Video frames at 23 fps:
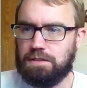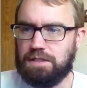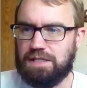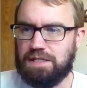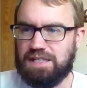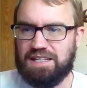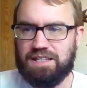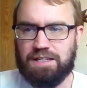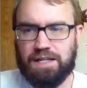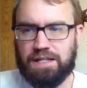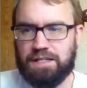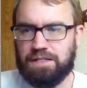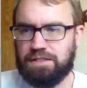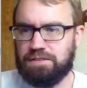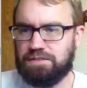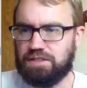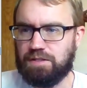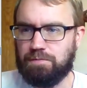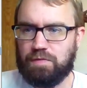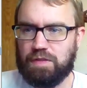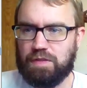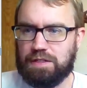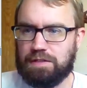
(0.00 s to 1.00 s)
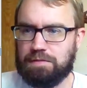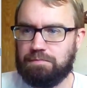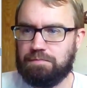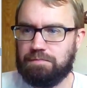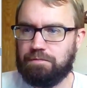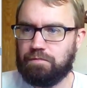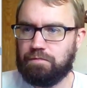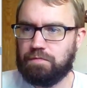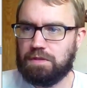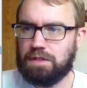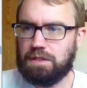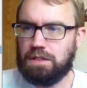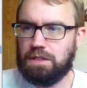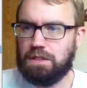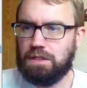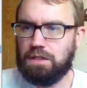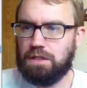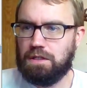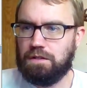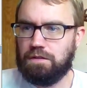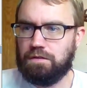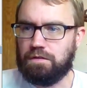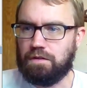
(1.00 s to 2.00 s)
a something.
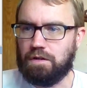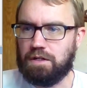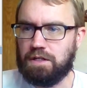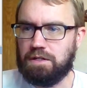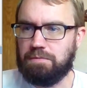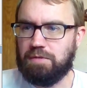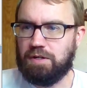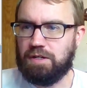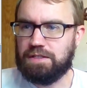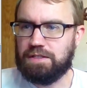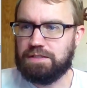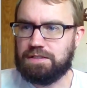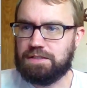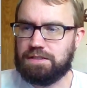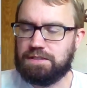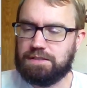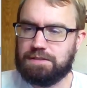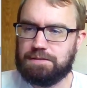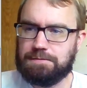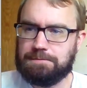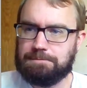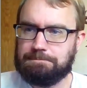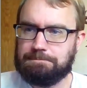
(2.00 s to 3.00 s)
Sorry, boss.